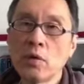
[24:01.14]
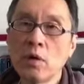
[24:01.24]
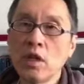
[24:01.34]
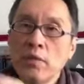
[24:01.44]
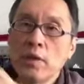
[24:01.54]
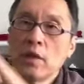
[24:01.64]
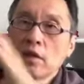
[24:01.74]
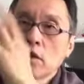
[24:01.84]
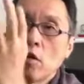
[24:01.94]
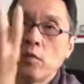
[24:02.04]
will live in this
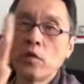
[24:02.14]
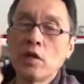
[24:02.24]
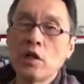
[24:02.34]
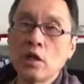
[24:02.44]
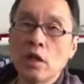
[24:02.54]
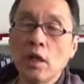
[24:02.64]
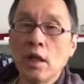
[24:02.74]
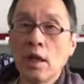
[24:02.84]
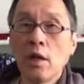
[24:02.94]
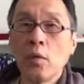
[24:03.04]
community.
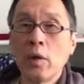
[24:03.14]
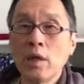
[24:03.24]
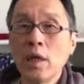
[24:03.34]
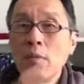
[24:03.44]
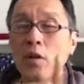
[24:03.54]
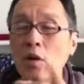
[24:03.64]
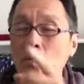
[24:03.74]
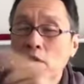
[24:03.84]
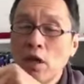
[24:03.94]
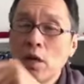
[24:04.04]
When they not
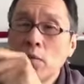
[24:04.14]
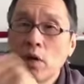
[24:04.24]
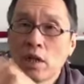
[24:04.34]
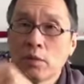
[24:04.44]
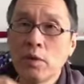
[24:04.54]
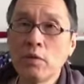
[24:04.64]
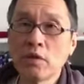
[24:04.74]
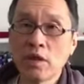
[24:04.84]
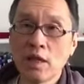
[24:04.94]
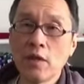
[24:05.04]
be able to explain
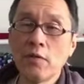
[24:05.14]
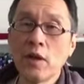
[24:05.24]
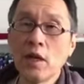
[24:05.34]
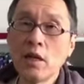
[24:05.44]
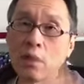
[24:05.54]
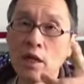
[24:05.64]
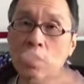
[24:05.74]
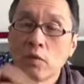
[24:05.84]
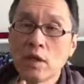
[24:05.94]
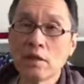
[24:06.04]
scientifically, guess
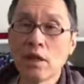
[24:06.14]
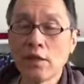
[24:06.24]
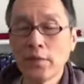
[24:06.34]
what they say?